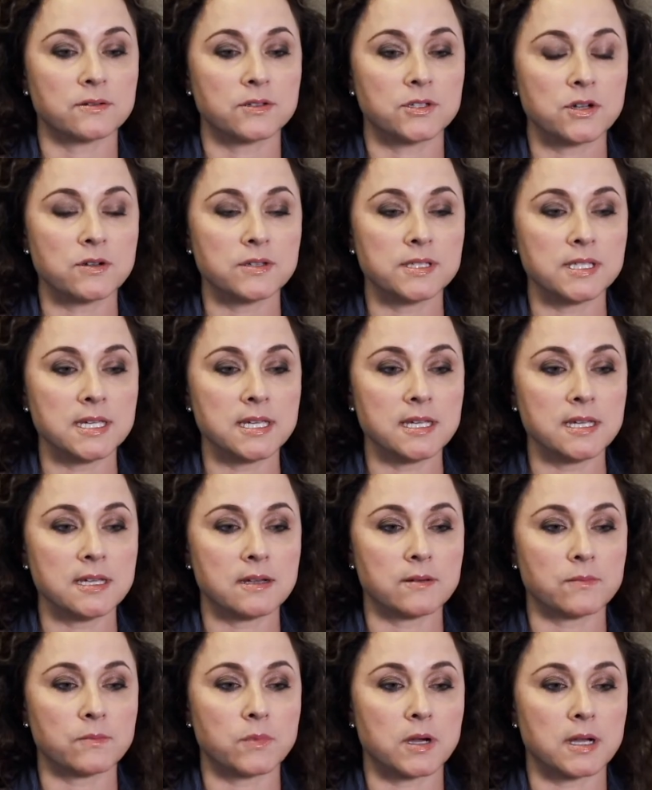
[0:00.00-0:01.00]
Josie
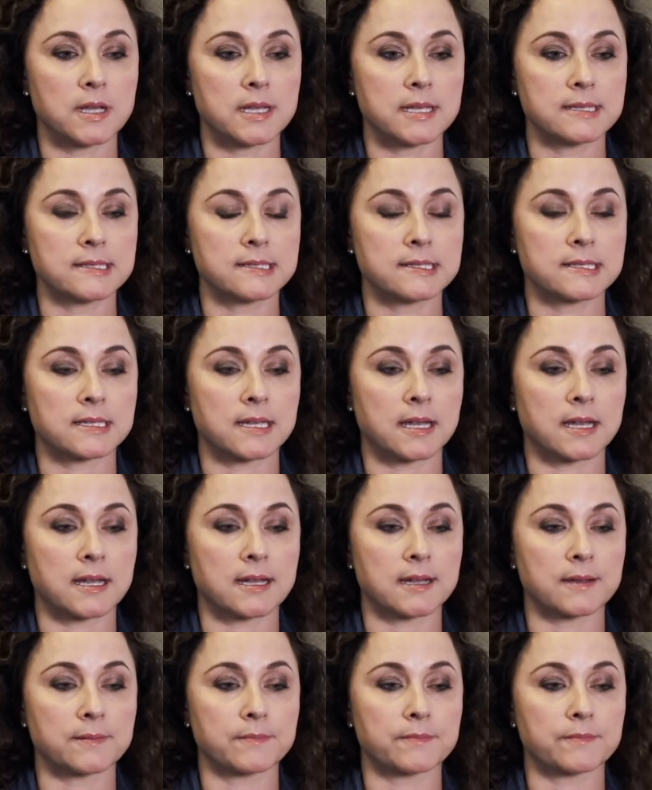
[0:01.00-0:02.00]
was
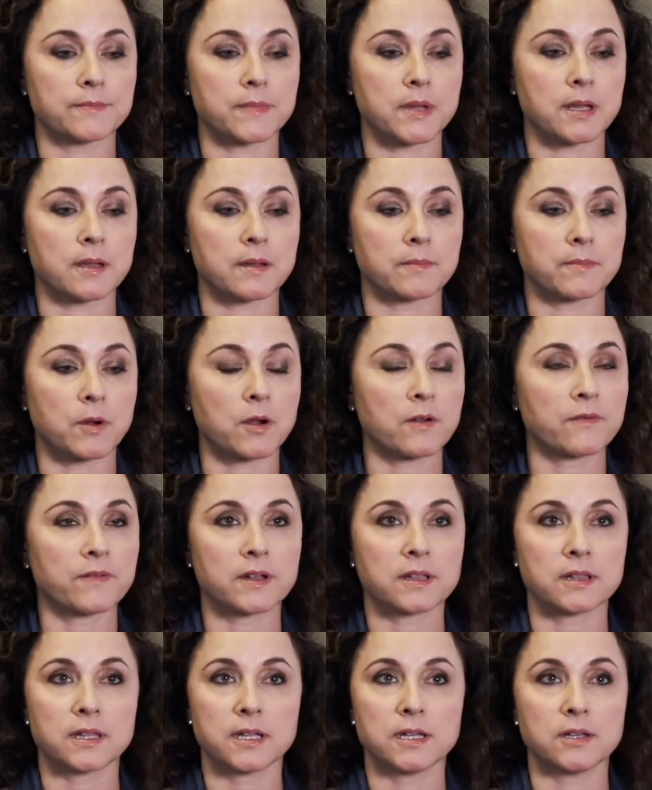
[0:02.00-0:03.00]
a
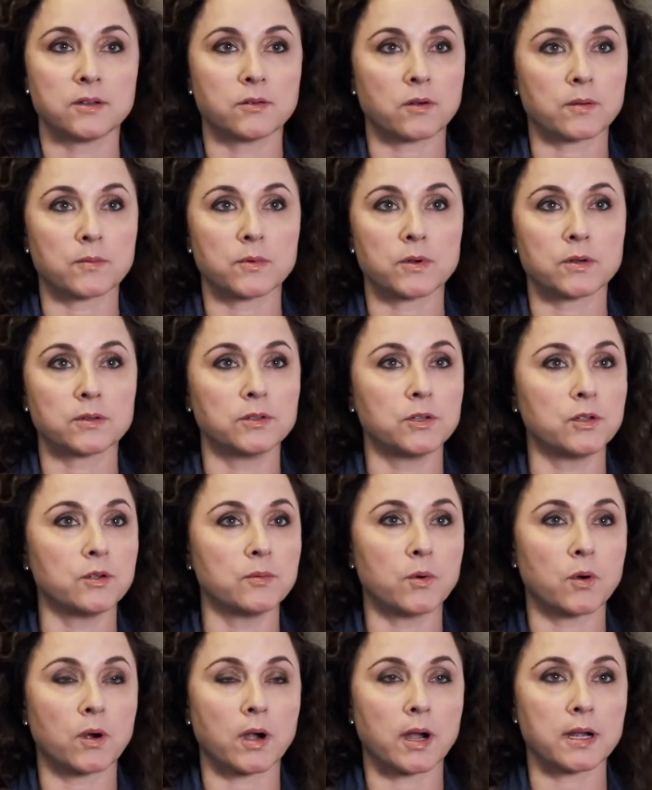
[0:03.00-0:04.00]
perfectly normal
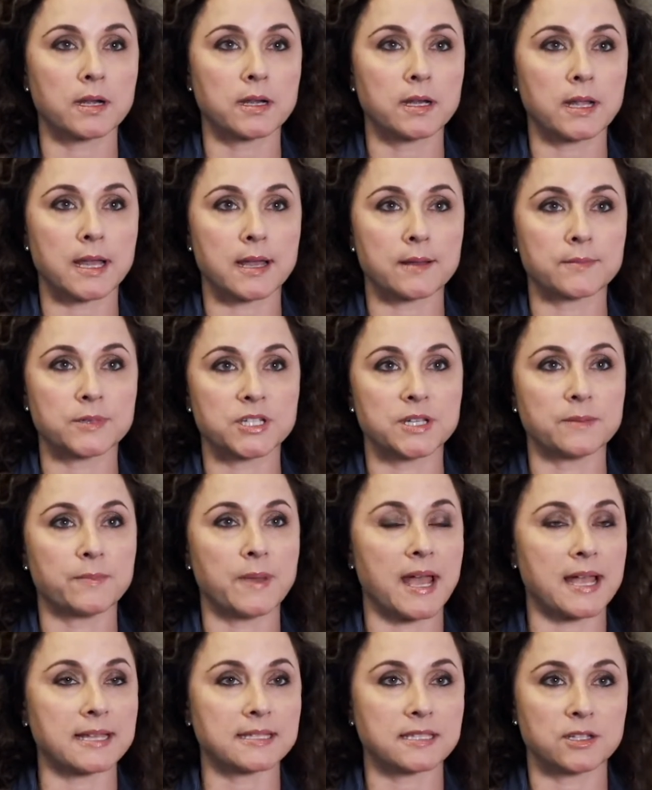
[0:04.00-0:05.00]
newborn. She
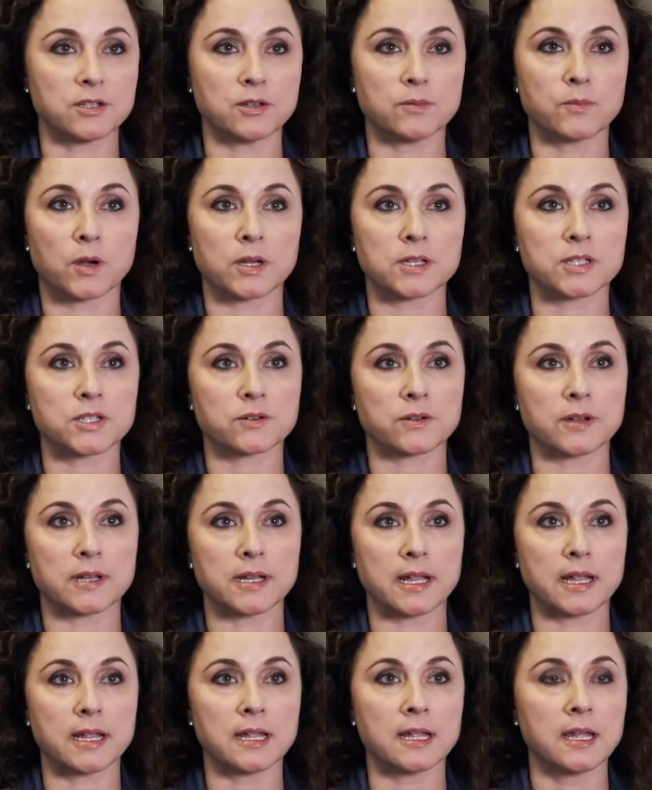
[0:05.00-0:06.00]
passed the newborn
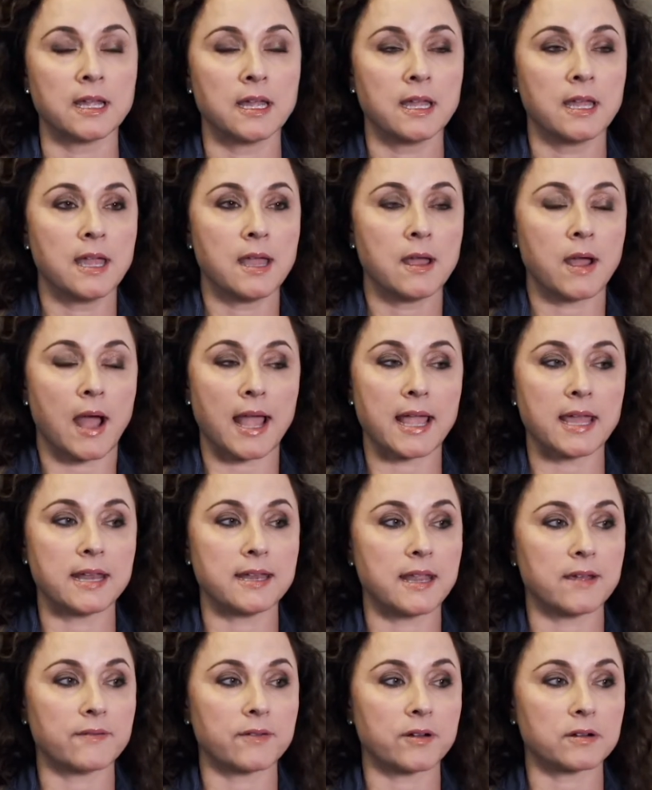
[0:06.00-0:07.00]
screening. I had
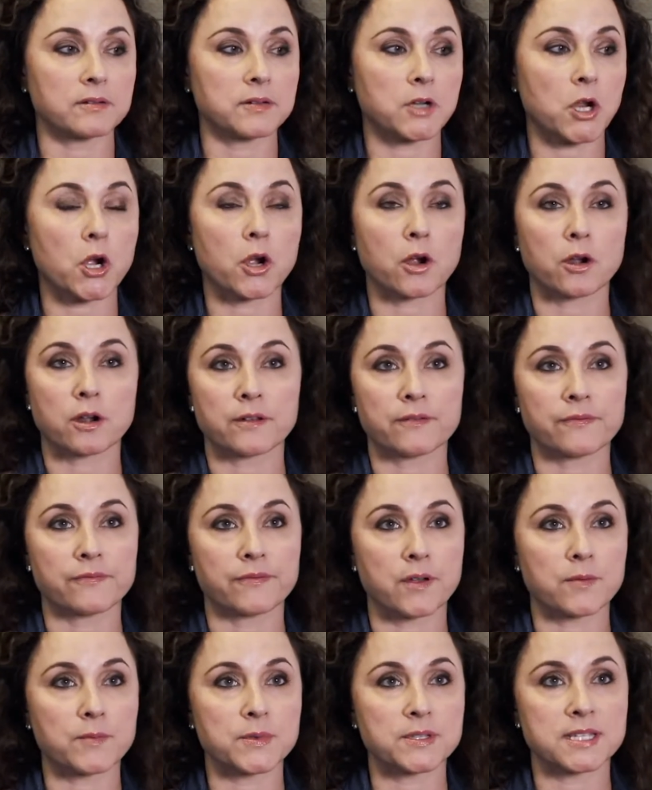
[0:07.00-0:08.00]
never heard of
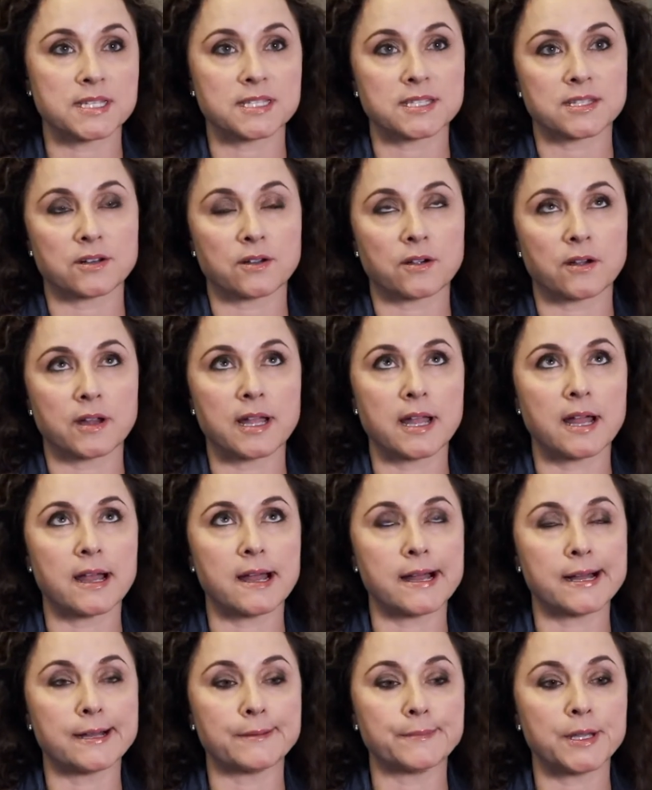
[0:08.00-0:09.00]

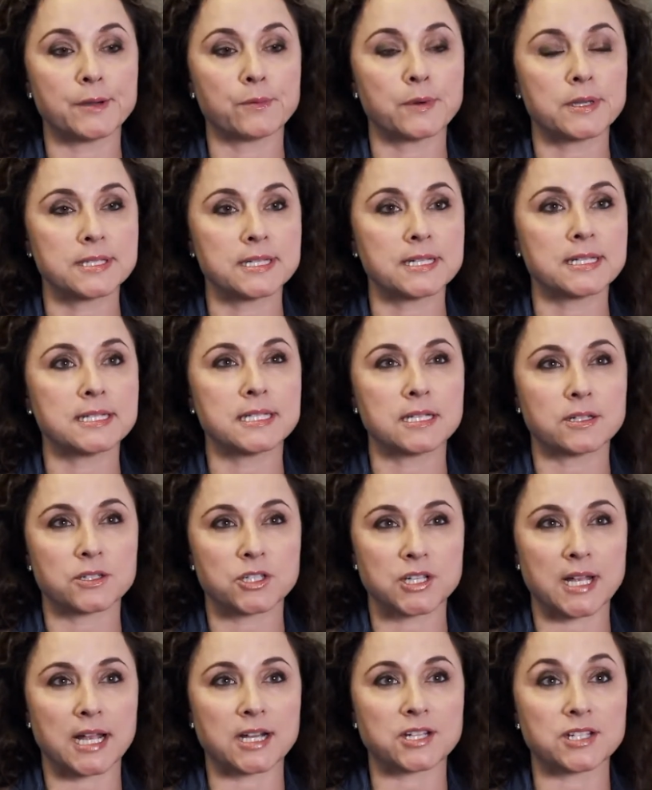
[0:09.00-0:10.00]
homocystinuria. It wasn't until
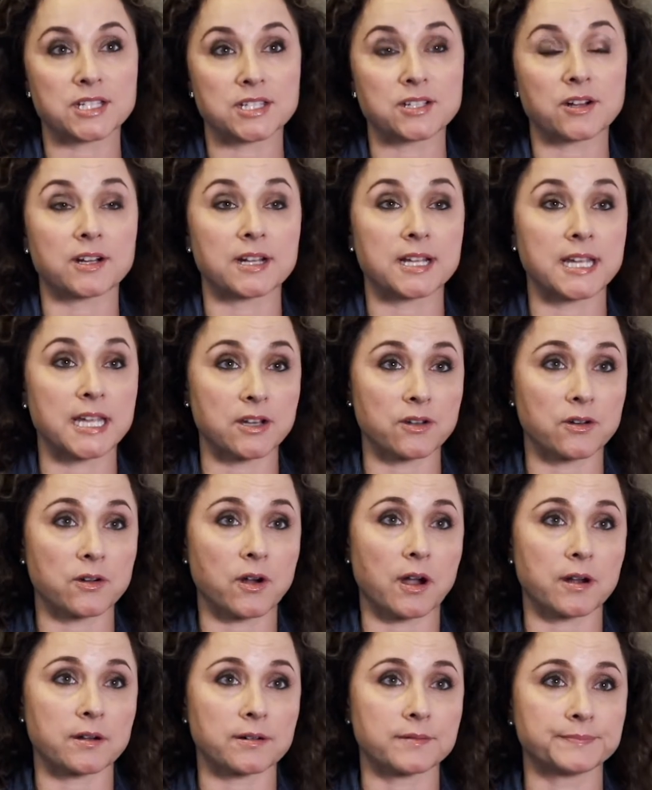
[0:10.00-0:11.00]
she actually started
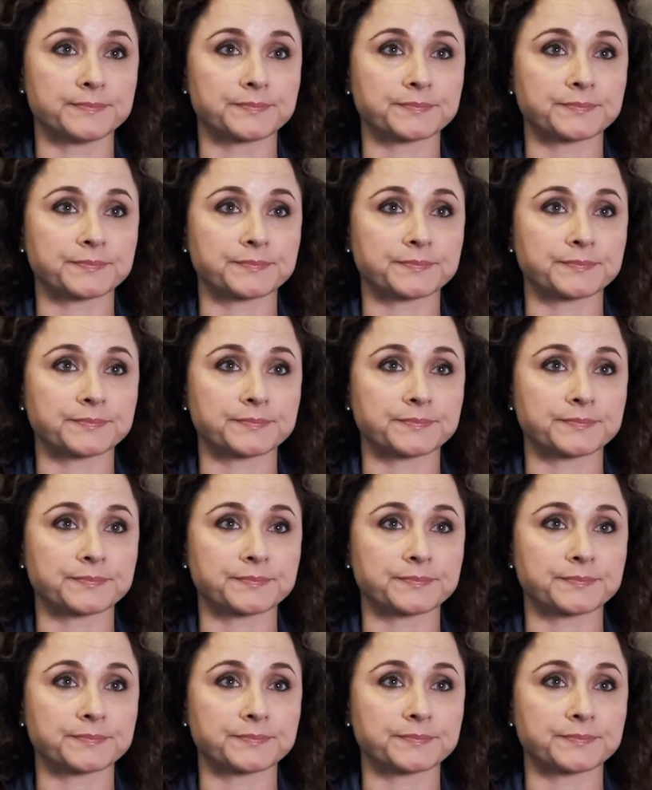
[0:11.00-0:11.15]
kindergarten.